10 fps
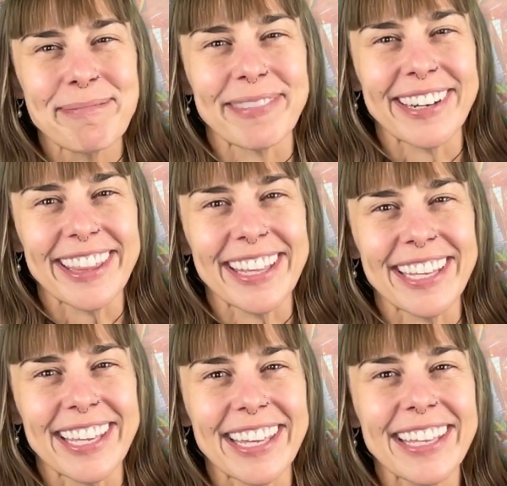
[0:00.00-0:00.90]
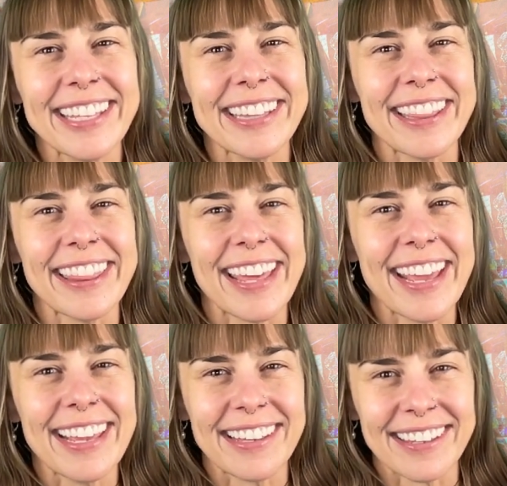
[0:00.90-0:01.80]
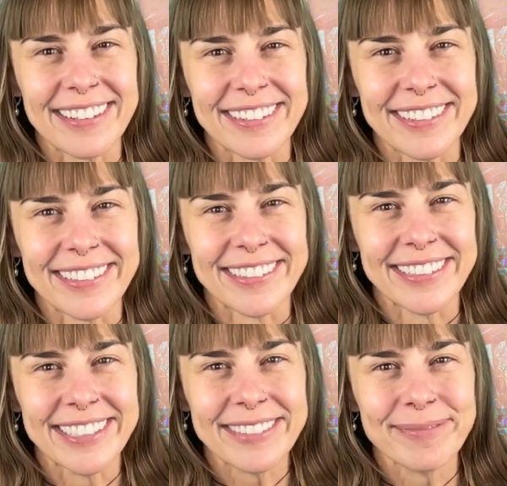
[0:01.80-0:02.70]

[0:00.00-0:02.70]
Breathing in, thank you.